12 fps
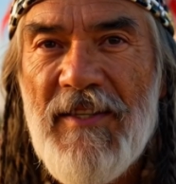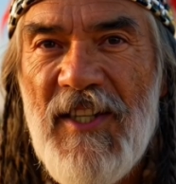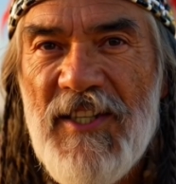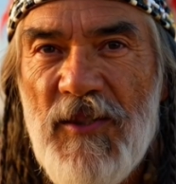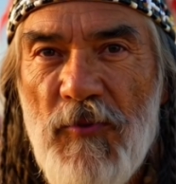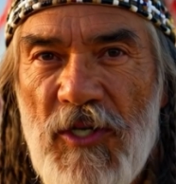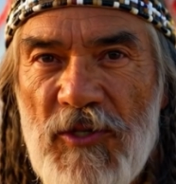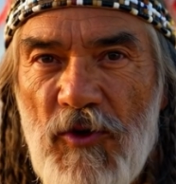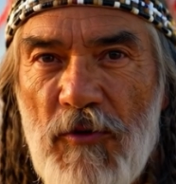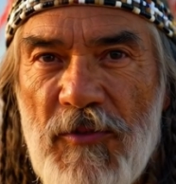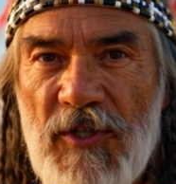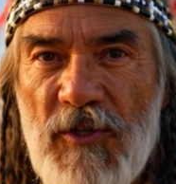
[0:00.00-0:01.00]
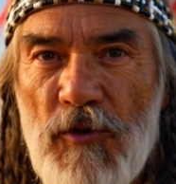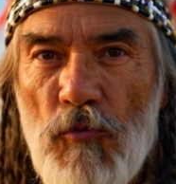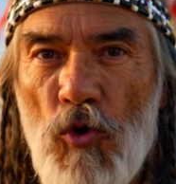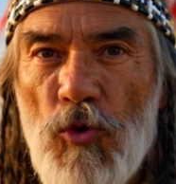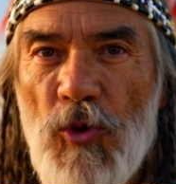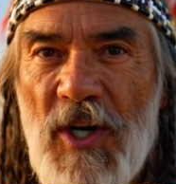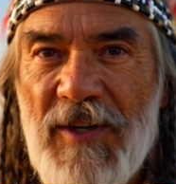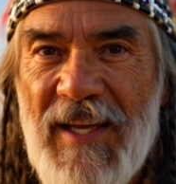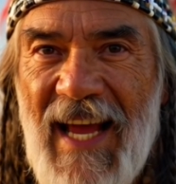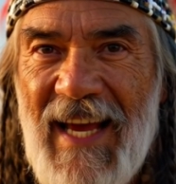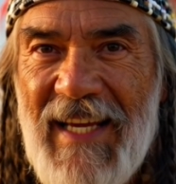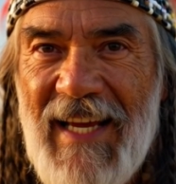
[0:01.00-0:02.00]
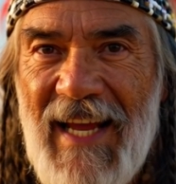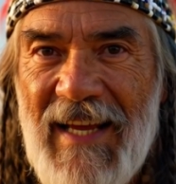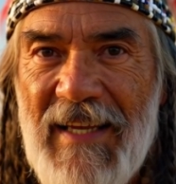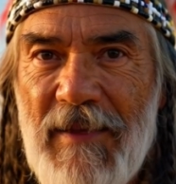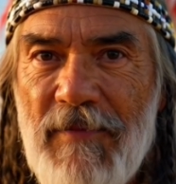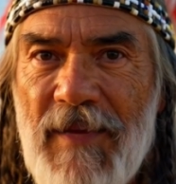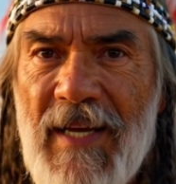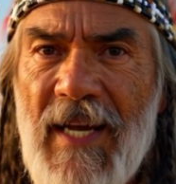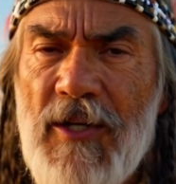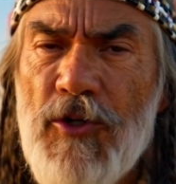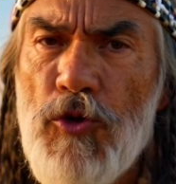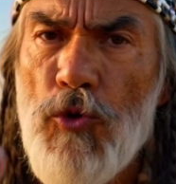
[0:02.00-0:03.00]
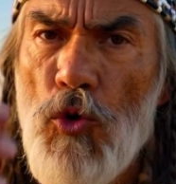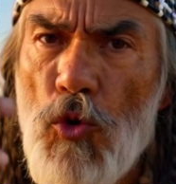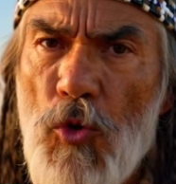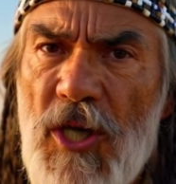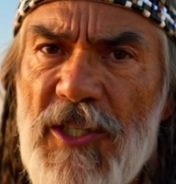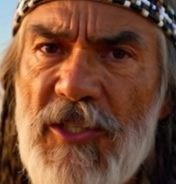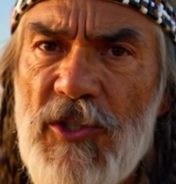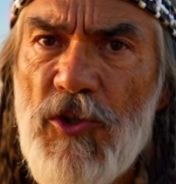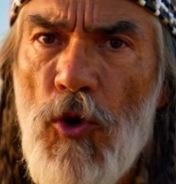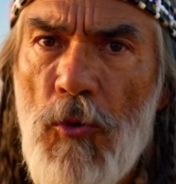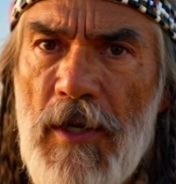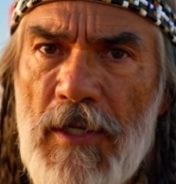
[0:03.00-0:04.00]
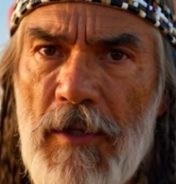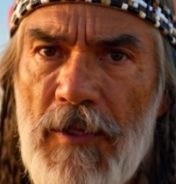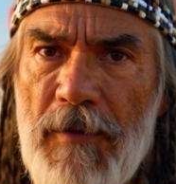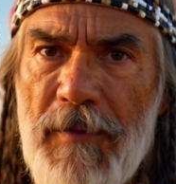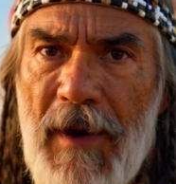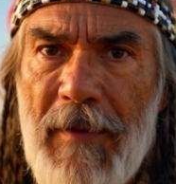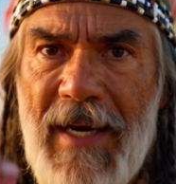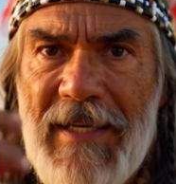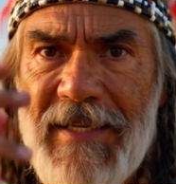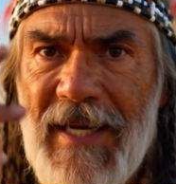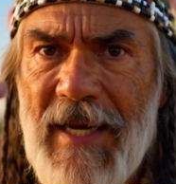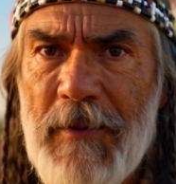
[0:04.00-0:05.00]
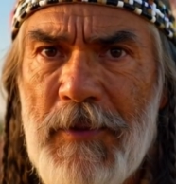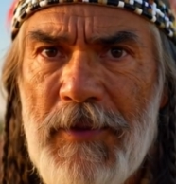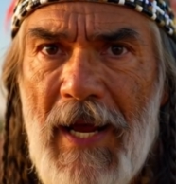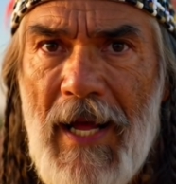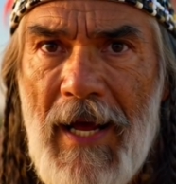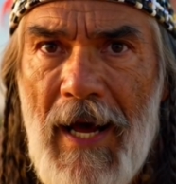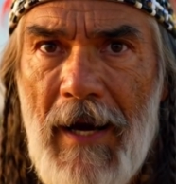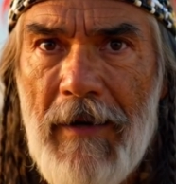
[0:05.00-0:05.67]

The years between 6-4 Fadler and Atim seem no question duration of time like a cosmic balalac.